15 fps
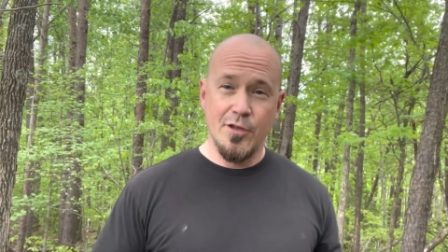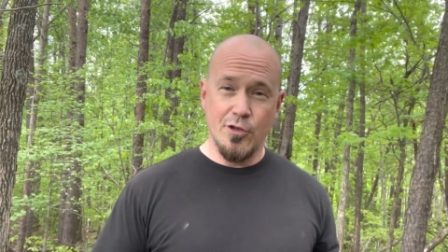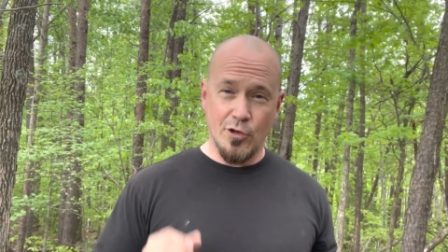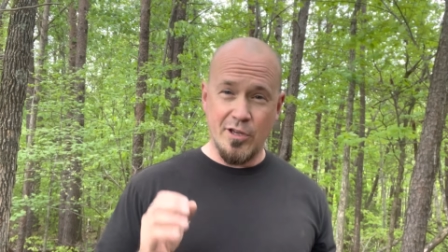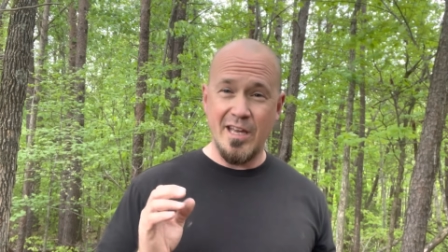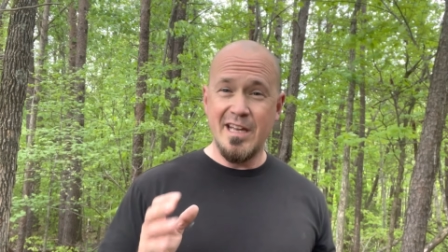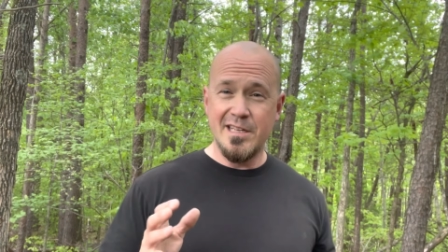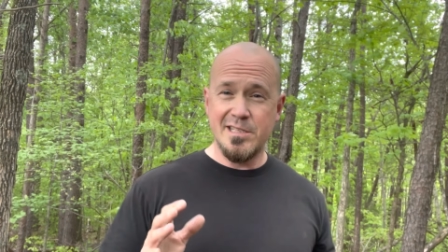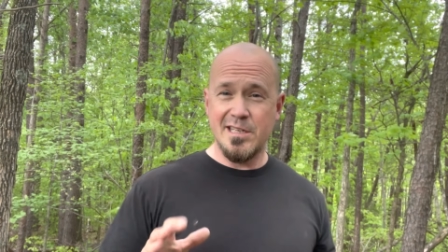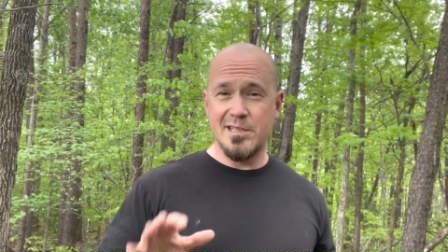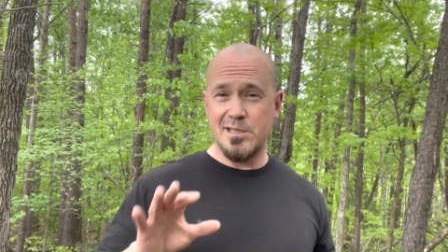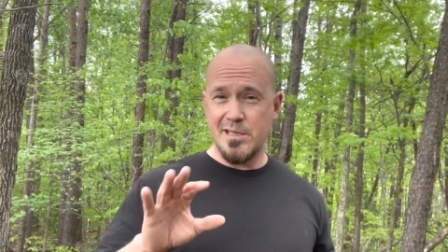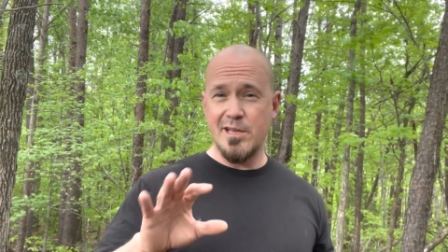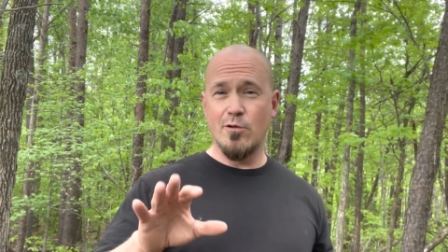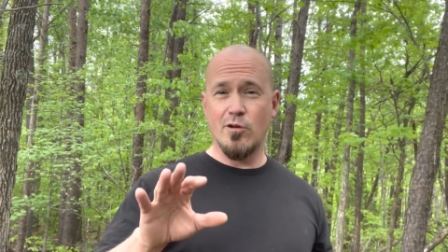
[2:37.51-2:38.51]
Your kids can
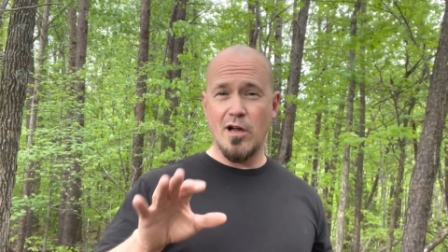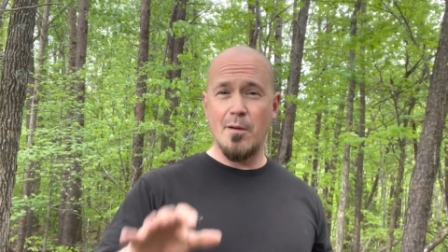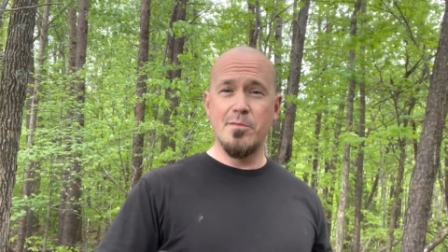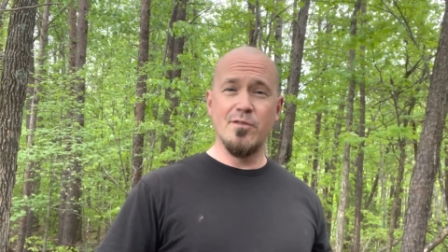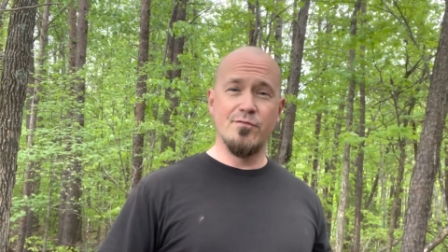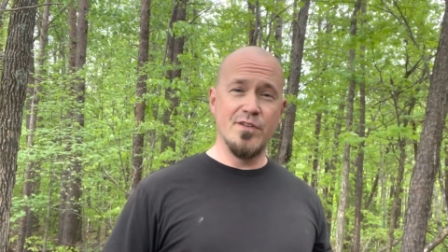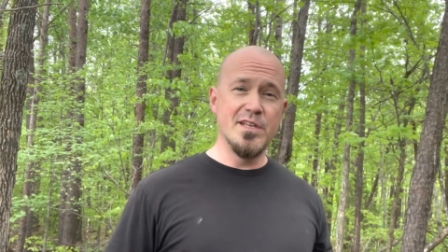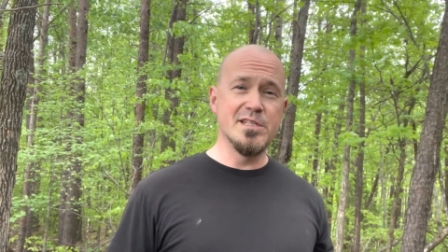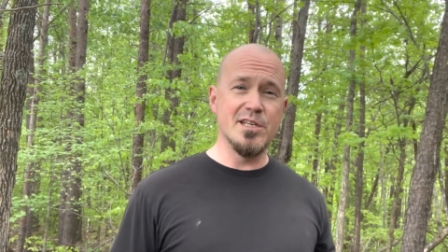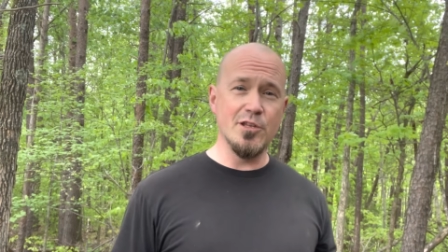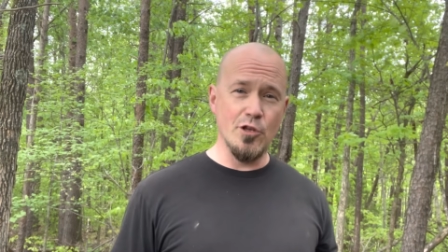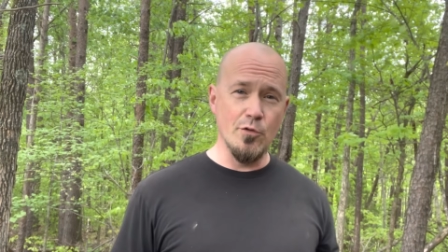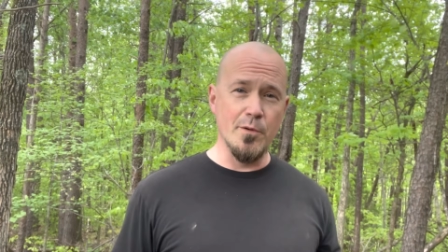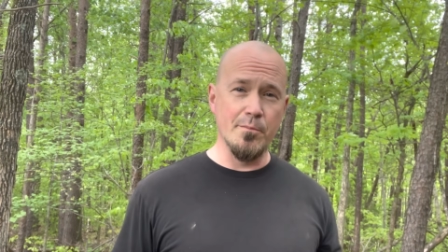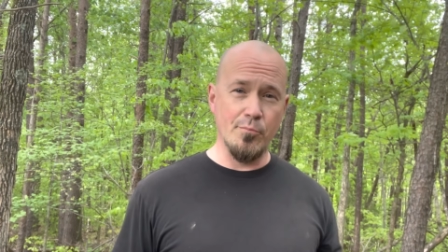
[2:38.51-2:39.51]
still come to visit
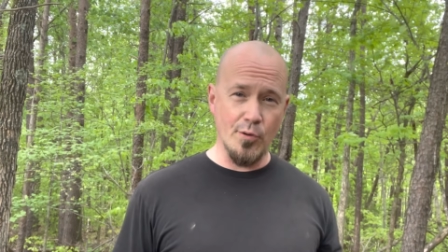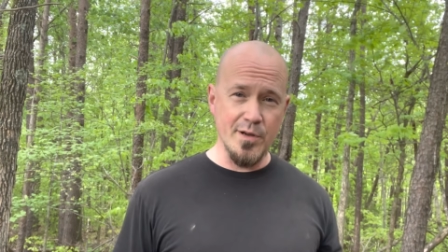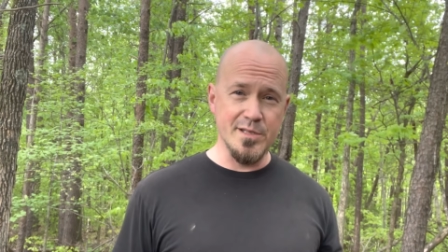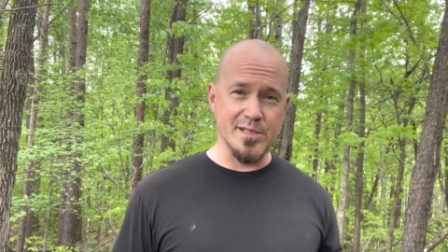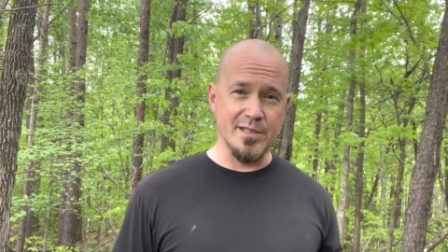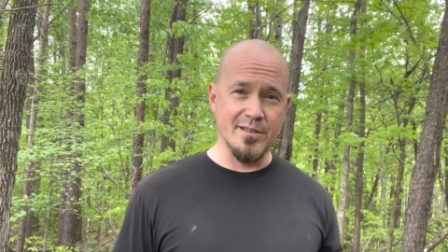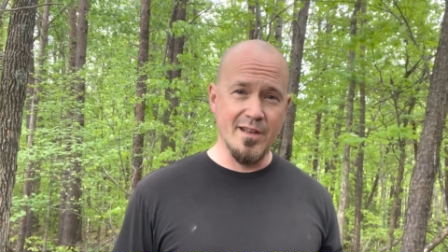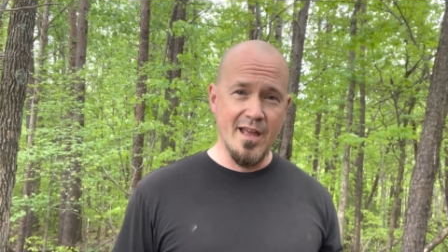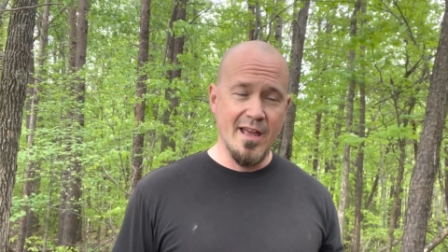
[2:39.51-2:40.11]
you in prison.